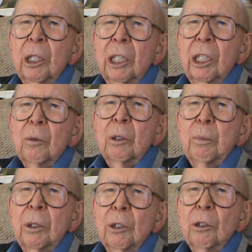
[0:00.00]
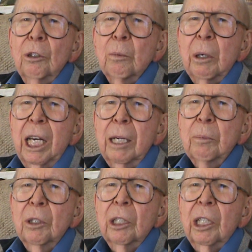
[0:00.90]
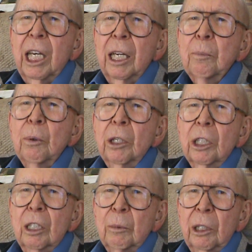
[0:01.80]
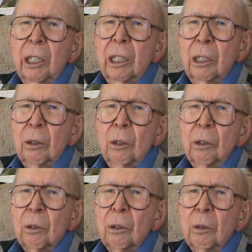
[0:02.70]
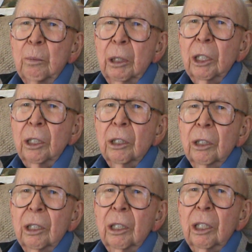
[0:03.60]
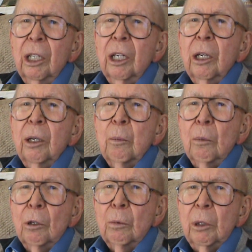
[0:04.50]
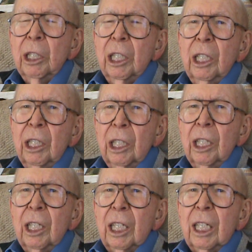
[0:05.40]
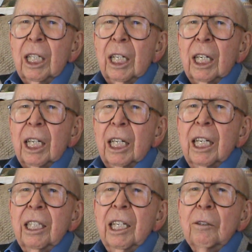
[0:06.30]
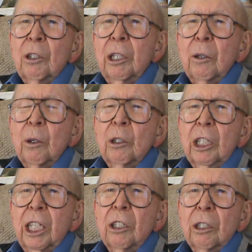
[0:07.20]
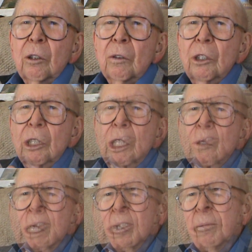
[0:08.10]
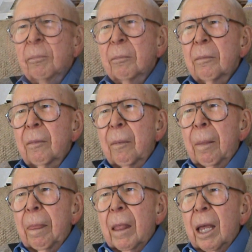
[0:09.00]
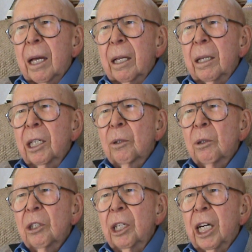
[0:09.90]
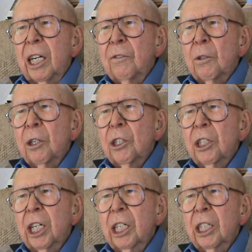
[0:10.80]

that would produce maps and print them and do the whole business mobily. Hmm. And that was, they were scheduled to go overseas right soon. And this was the nine forty-second